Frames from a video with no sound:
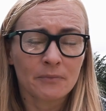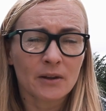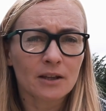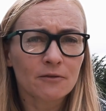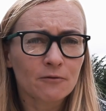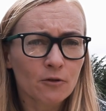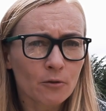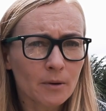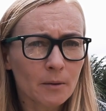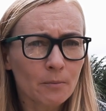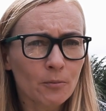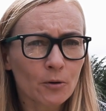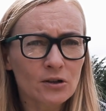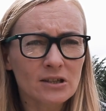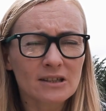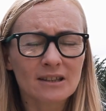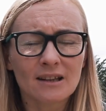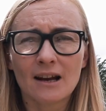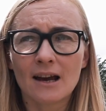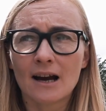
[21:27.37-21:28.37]
And for me
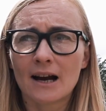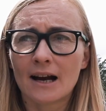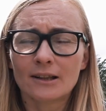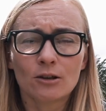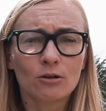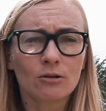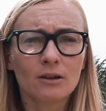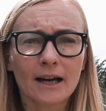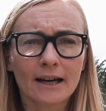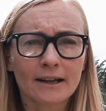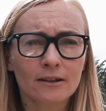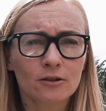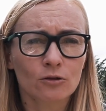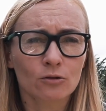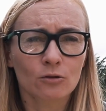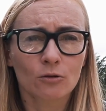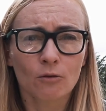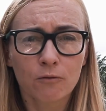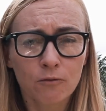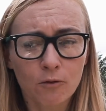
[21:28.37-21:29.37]
personally, I don't like
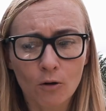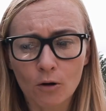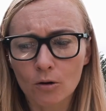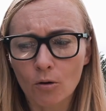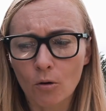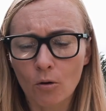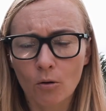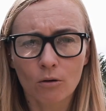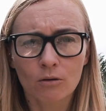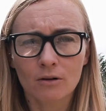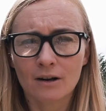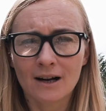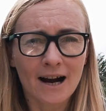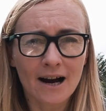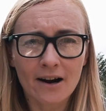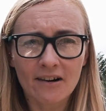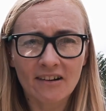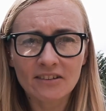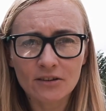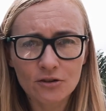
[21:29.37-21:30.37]
to follow
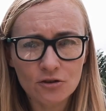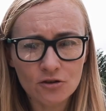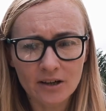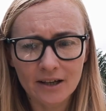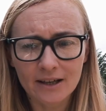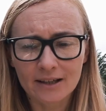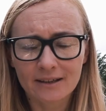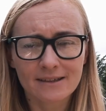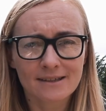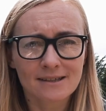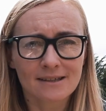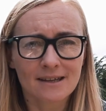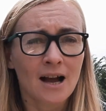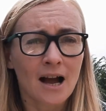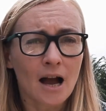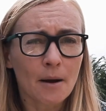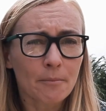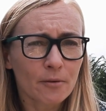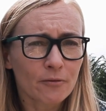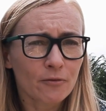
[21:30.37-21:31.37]
current trends.
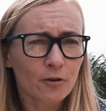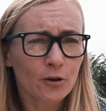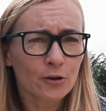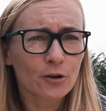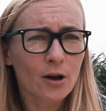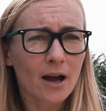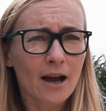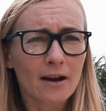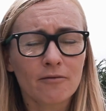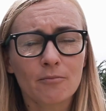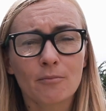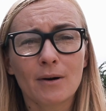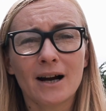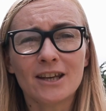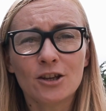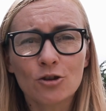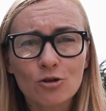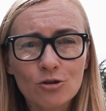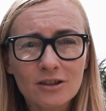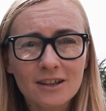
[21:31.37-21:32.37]
I prefer to have my
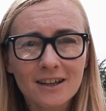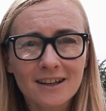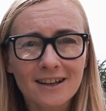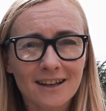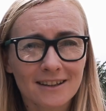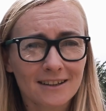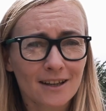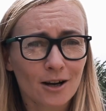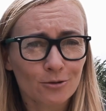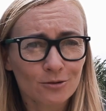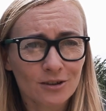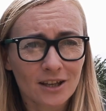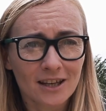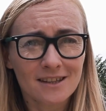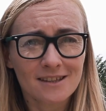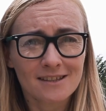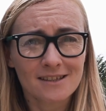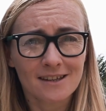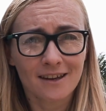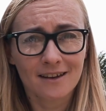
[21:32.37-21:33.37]
unique and
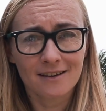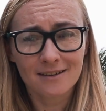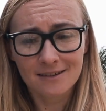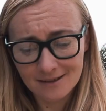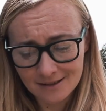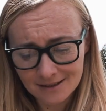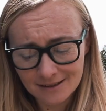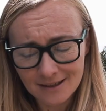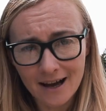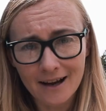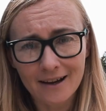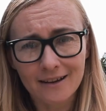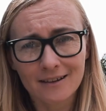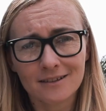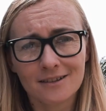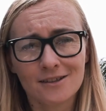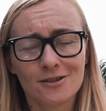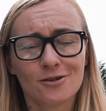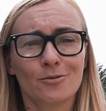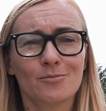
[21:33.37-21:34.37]
authentic
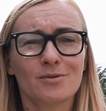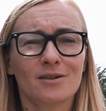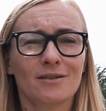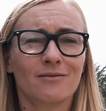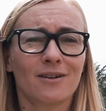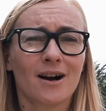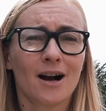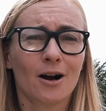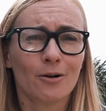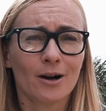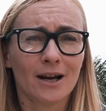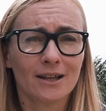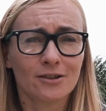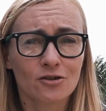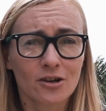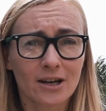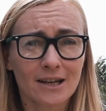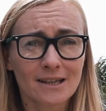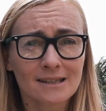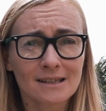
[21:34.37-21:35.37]
style in terms of how I
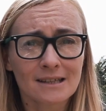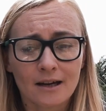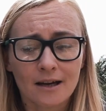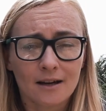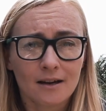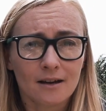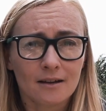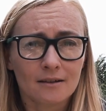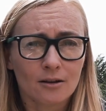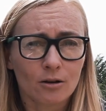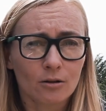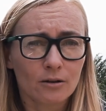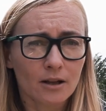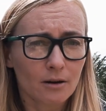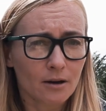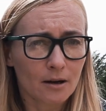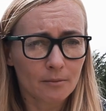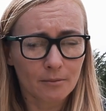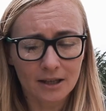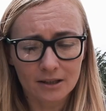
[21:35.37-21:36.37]
dress. And
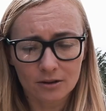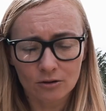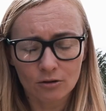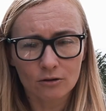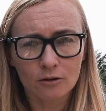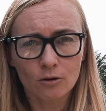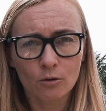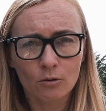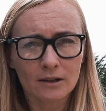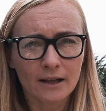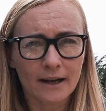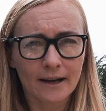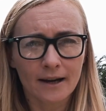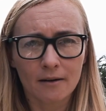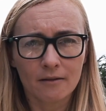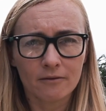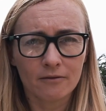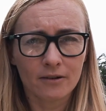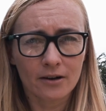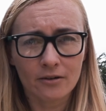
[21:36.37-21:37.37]
although I might not look like
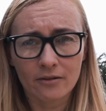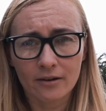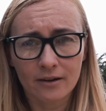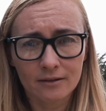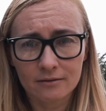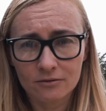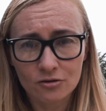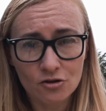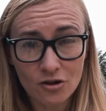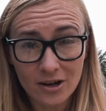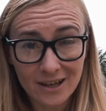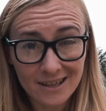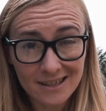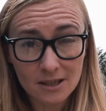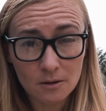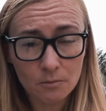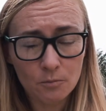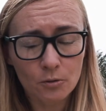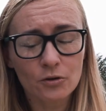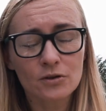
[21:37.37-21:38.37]
a very
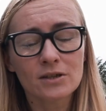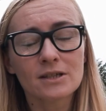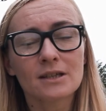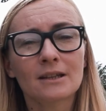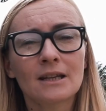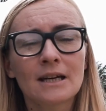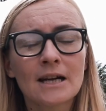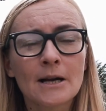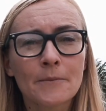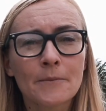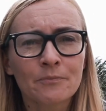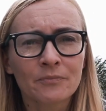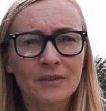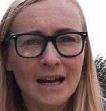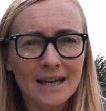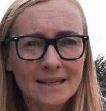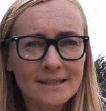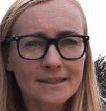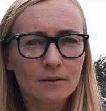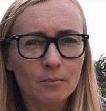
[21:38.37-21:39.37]
dressed person,
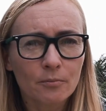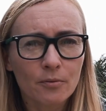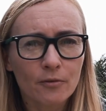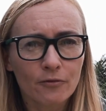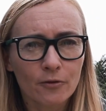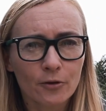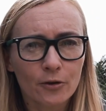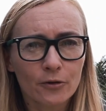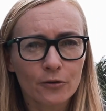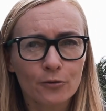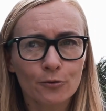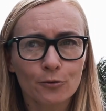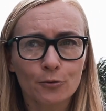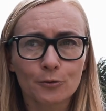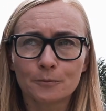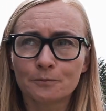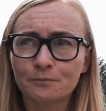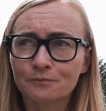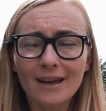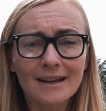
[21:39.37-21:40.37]
I still prefer
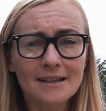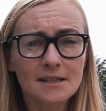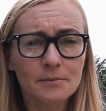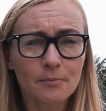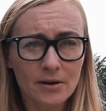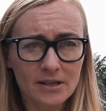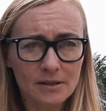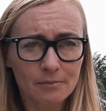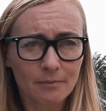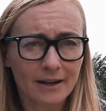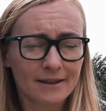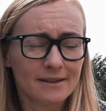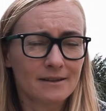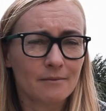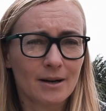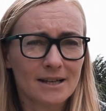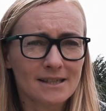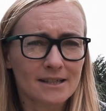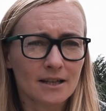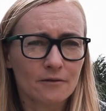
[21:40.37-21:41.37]
to express
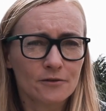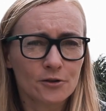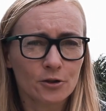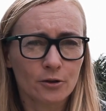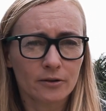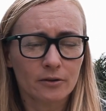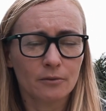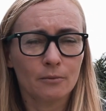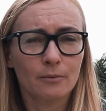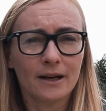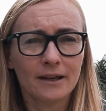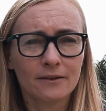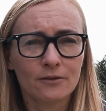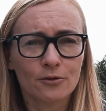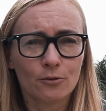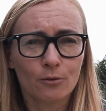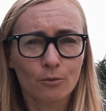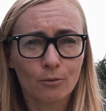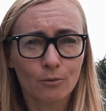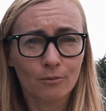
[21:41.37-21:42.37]
myself certain way
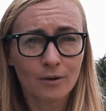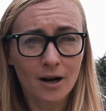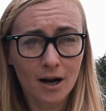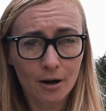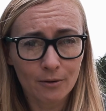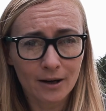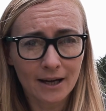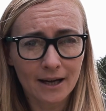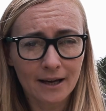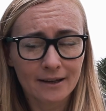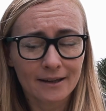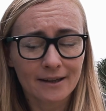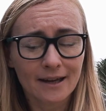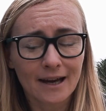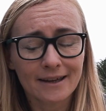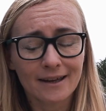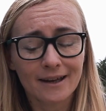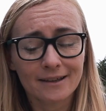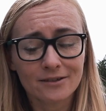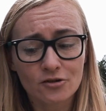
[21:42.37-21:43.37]
through how I
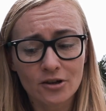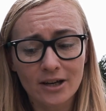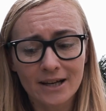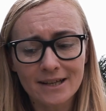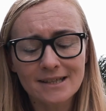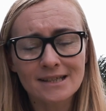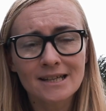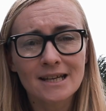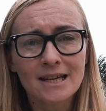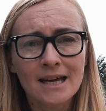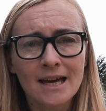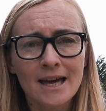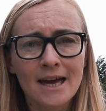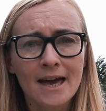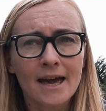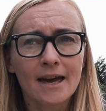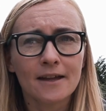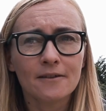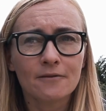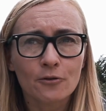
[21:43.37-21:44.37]
dress.
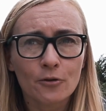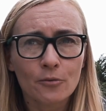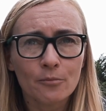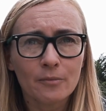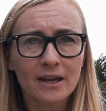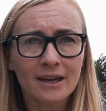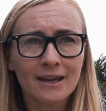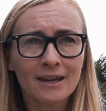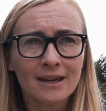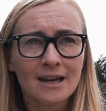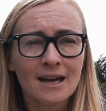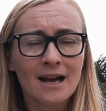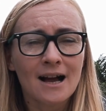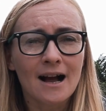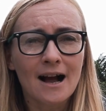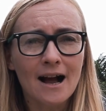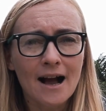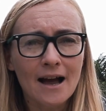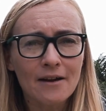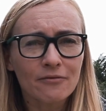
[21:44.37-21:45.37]
And for me,
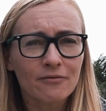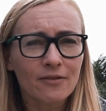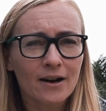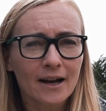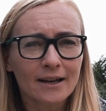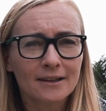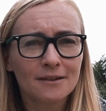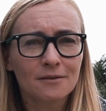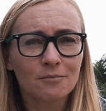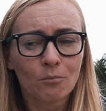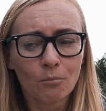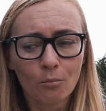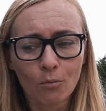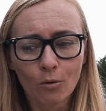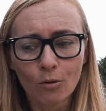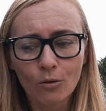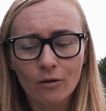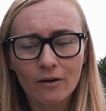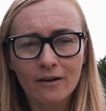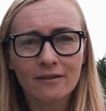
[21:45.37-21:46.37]
I find
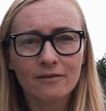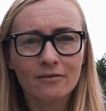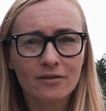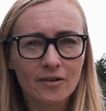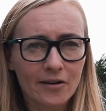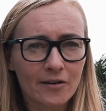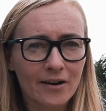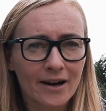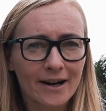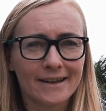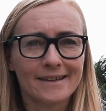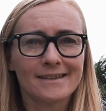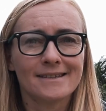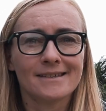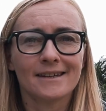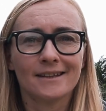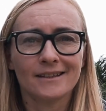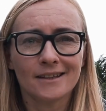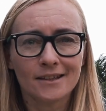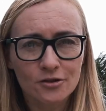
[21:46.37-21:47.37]
more
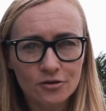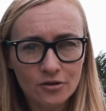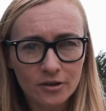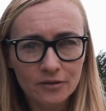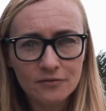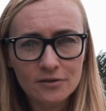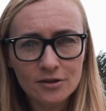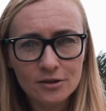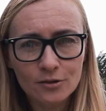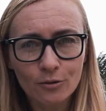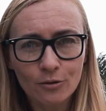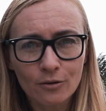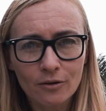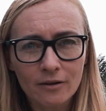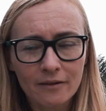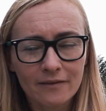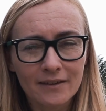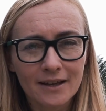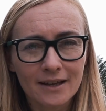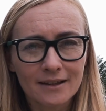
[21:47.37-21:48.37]
variety in a thrift
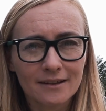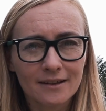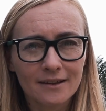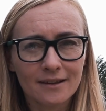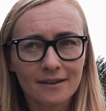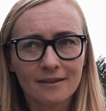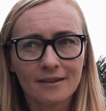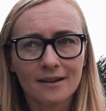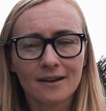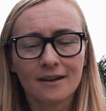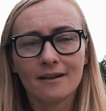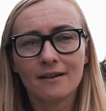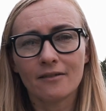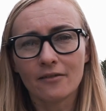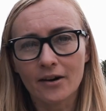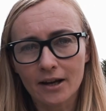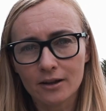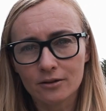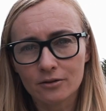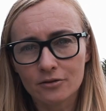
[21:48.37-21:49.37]
store than in the
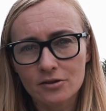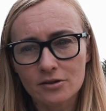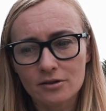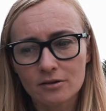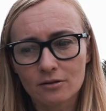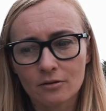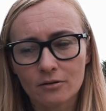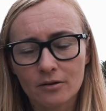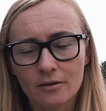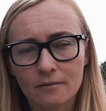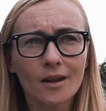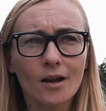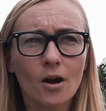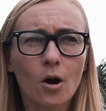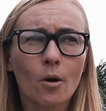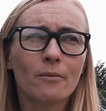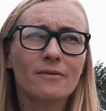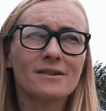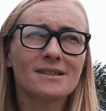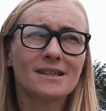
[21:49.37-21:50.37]
regular store.
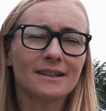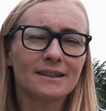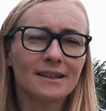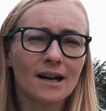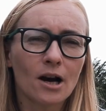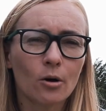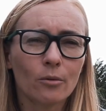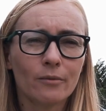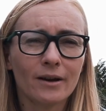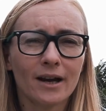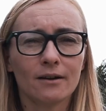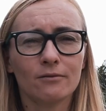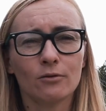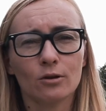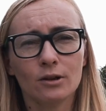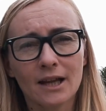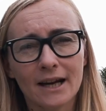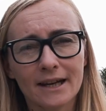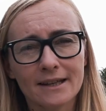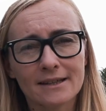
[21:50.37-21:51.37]
Obviously, now we have
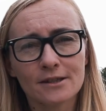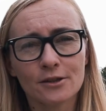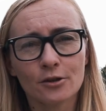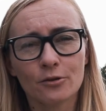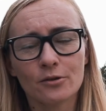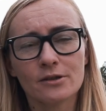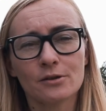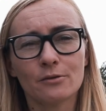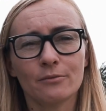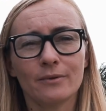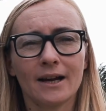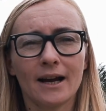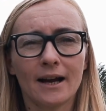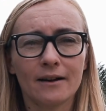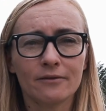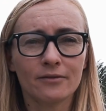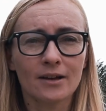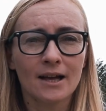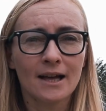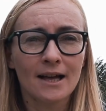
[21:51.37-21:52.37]
online stores, so we
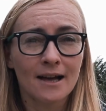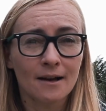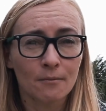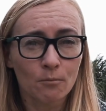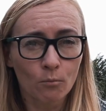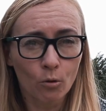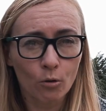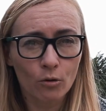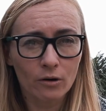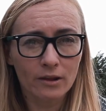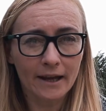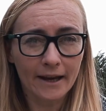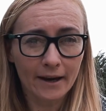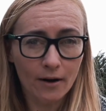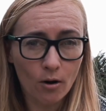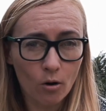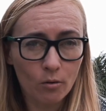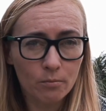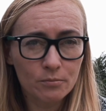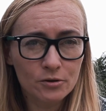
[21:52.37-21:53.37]
have more
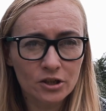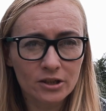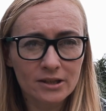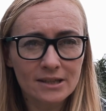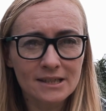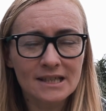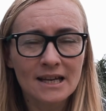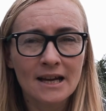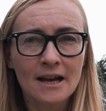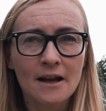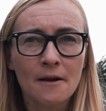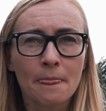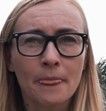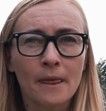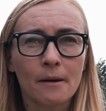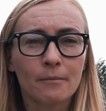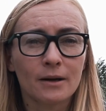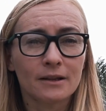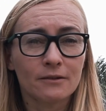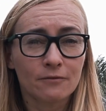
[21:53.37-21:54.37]
like options.
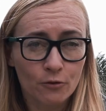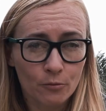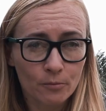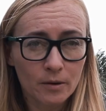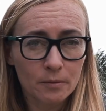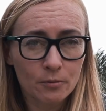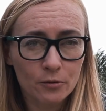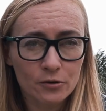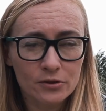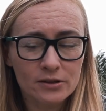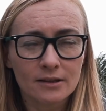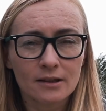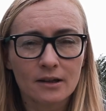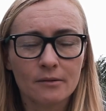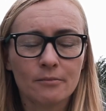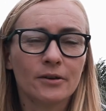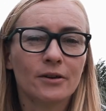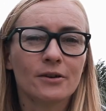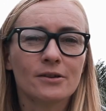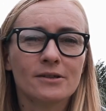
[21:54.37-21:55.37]
But for me
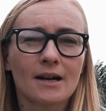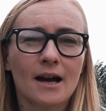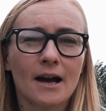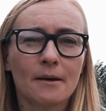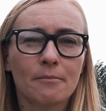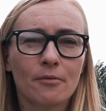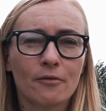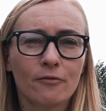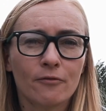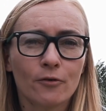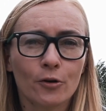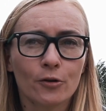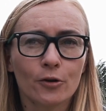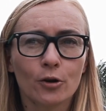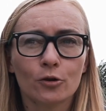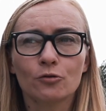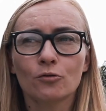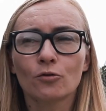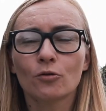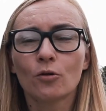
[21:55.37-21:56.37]
personally, because I prefer
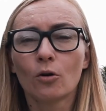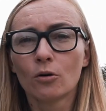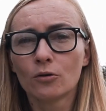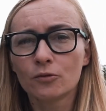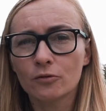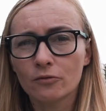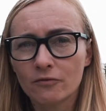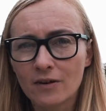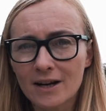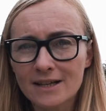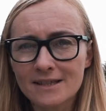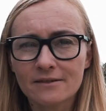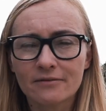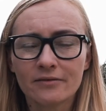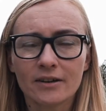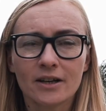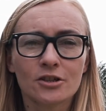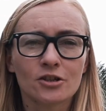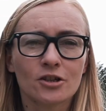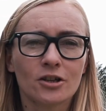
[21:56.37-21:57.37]
not to go to fast
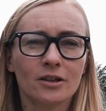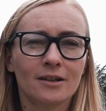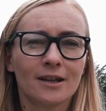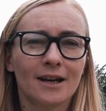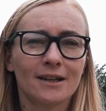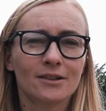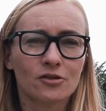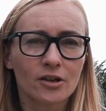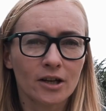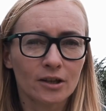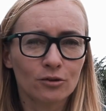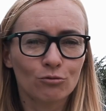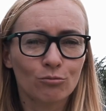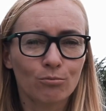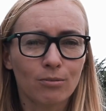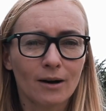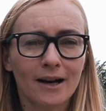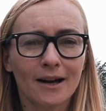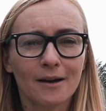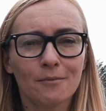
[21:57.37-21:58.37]
fashion, I try to
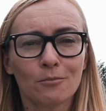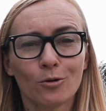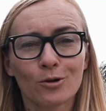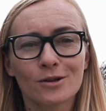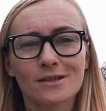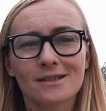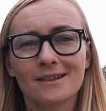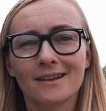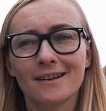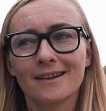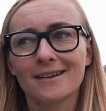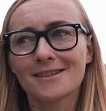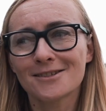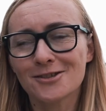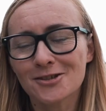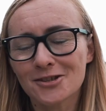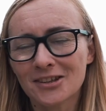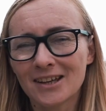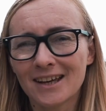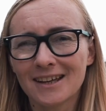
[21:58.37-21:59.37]
buy mostly
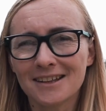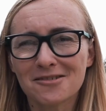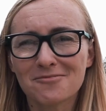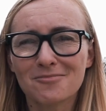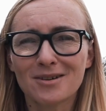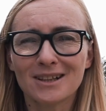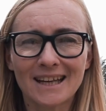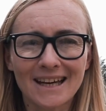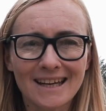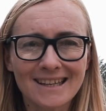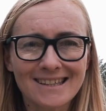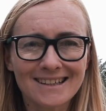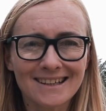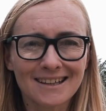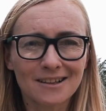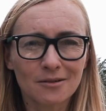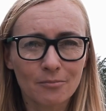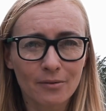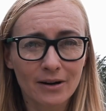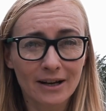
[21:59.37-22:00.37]
sustainable,
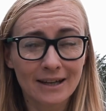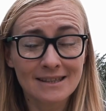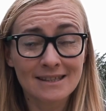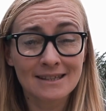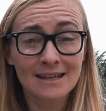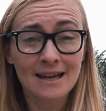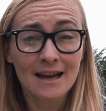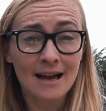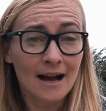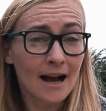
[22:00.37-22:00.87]
ethical brands.